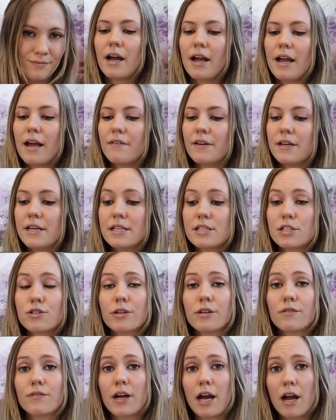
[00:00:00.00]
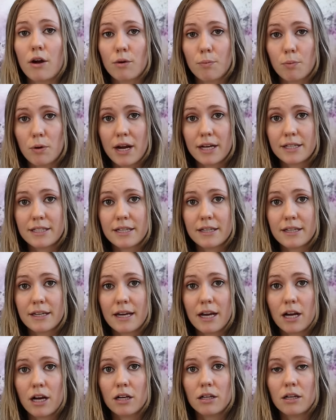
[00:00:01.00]
I have a history of chiropractic
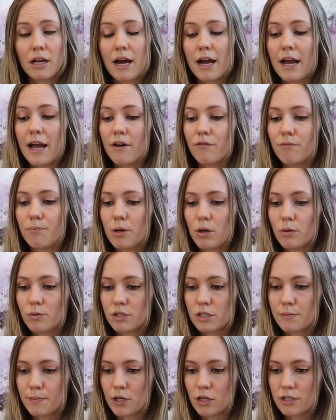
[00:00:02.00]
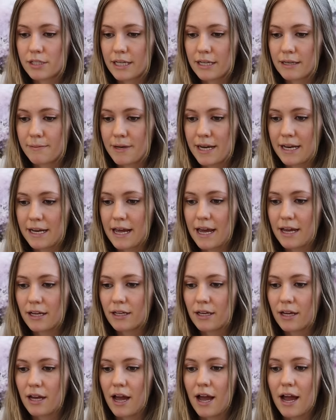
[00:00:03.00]
care. I have bone spurs in my neck.